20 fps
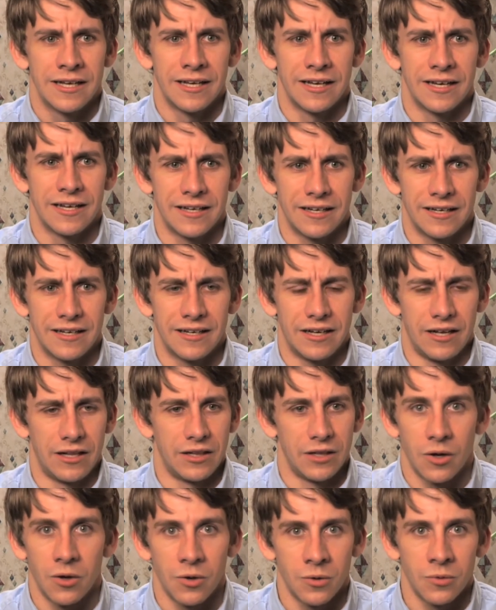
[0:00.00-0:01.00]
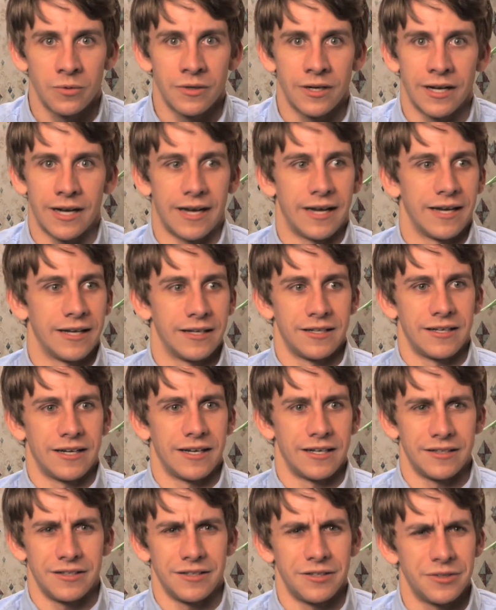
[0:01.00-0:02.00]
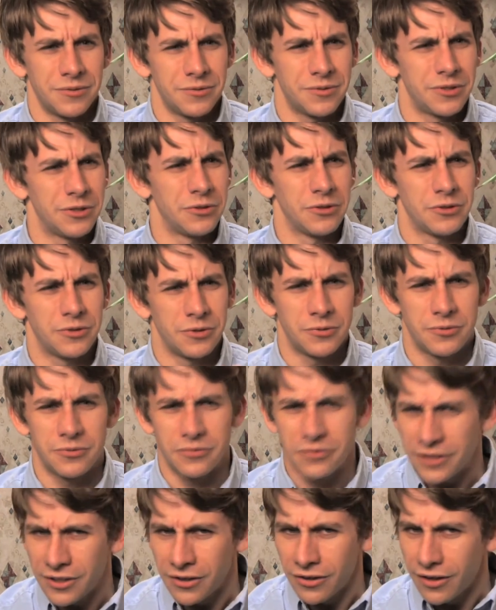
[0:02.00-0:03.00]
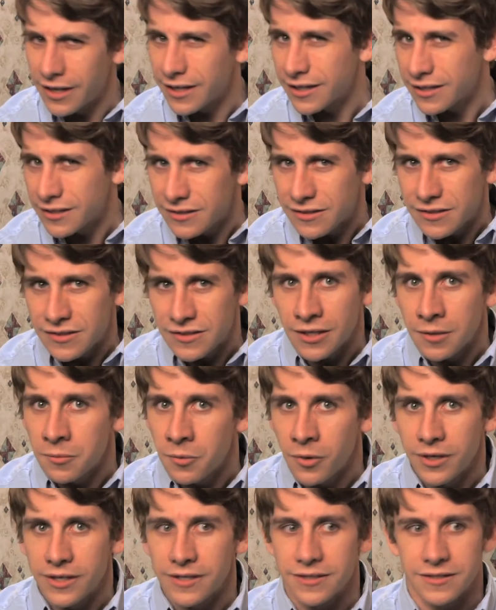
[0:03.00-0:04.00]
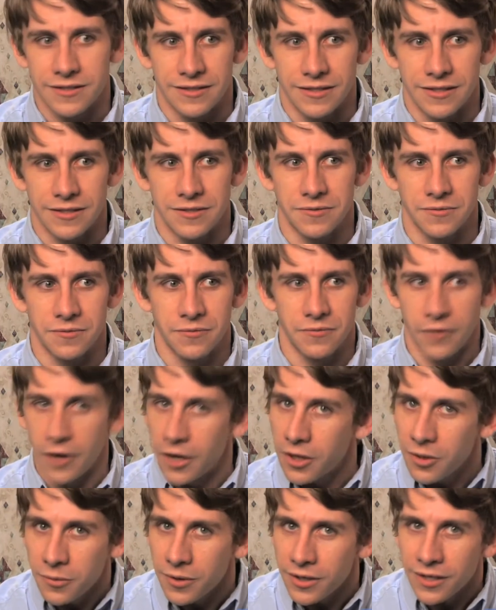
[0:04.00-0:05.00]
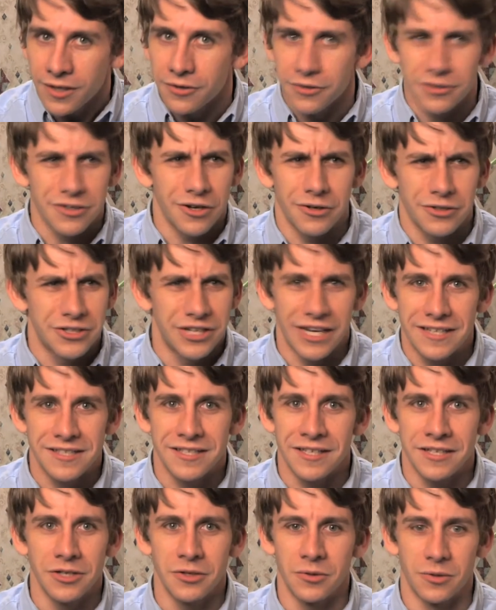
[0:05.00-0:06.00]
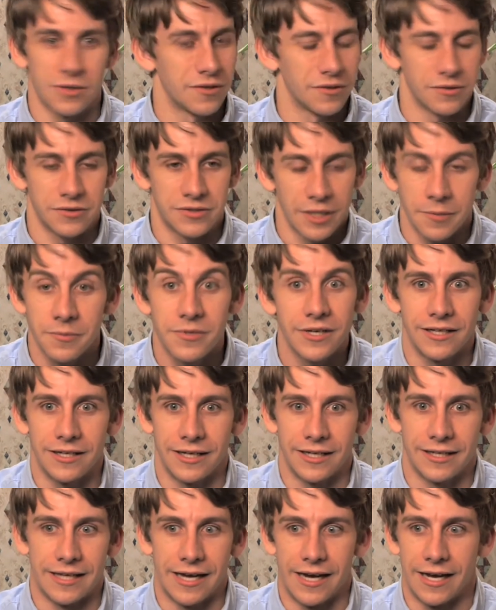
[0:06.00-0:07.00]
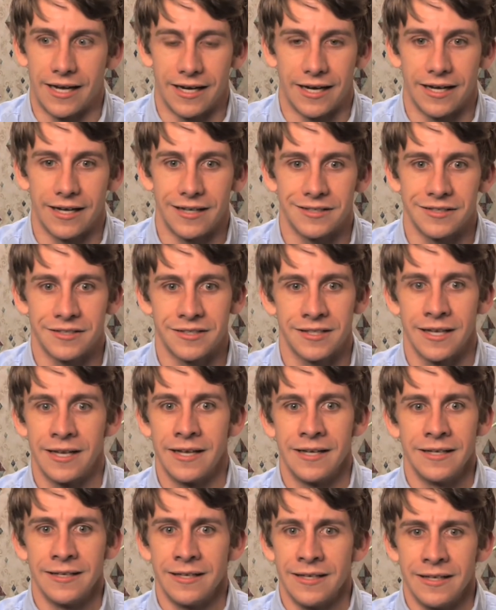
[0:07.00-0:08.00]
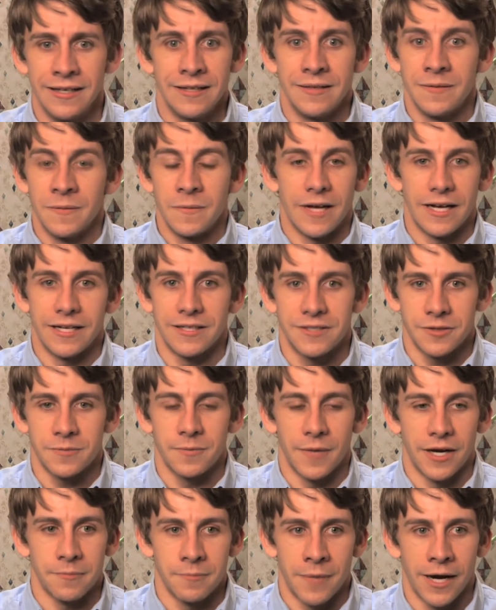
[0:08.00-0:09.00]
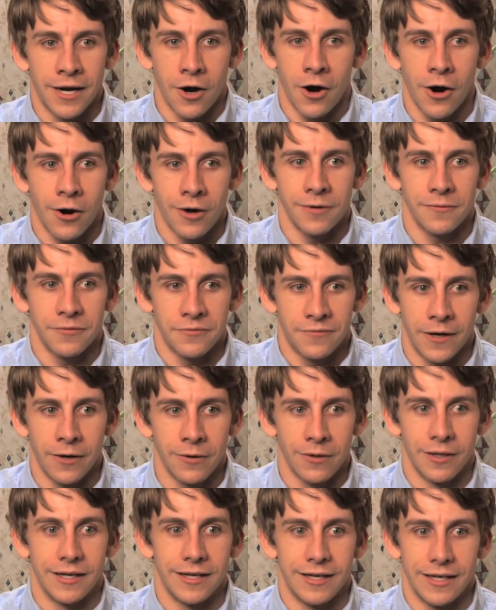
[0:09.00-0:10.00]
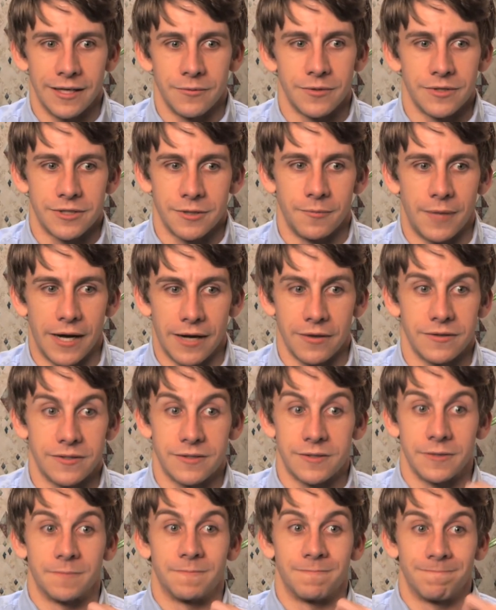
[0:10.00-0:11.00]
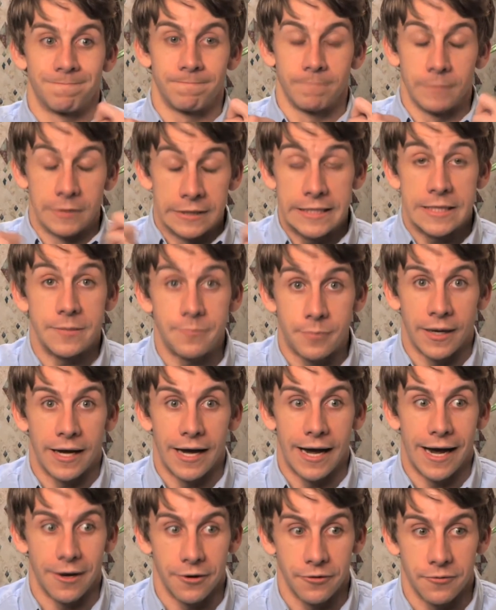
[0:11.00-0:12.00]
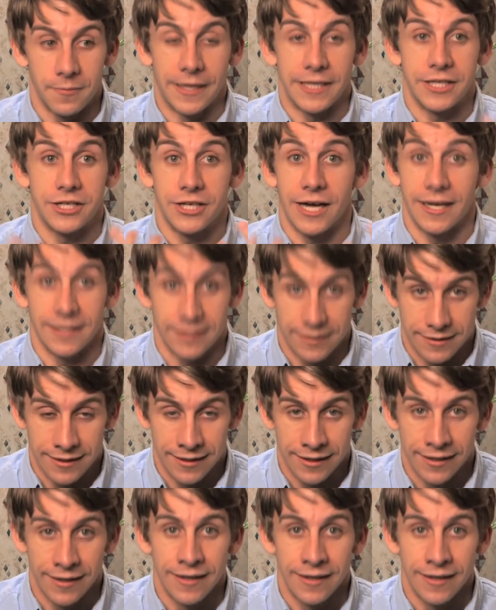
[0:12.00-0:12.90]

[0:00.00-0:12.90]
uh, alone and and you, you you feel like someone is is following or, or chasing you or, or something like that. I just I just my my heart felt like it was about to leap out of my chest.